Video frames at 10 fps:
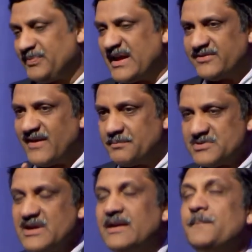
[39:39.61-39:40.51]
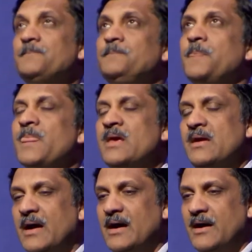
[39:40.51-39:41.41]
That's 5%.
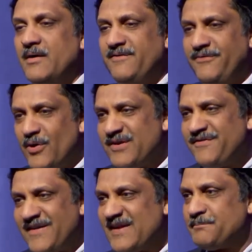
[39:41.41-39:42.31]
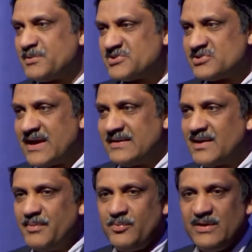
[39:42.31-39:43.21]
45% are
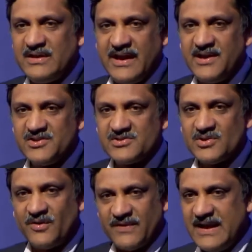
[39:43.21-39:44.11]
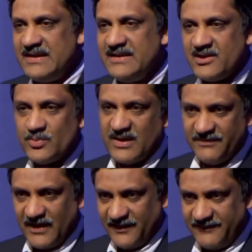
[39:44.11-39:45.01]
between the ages of 18 and
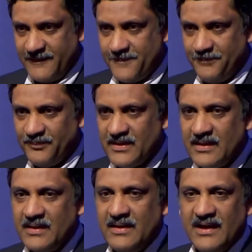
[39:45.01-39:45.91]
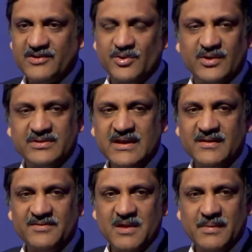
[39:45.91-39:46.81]
25. And so you could think
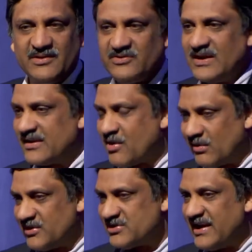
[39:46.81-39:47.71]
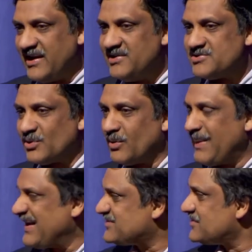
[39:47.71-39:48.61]
of them as college age or
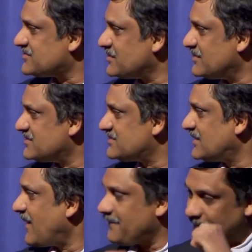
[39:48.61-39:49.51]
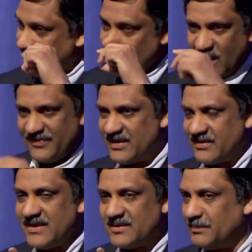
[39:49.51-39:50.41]
master's students who haven't
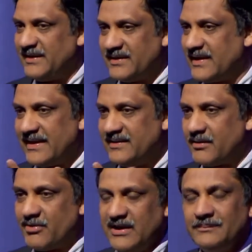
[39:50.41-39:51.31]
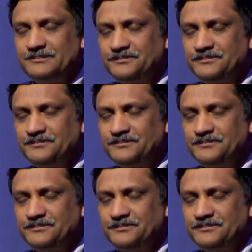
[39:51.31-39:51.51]
really completed a degree.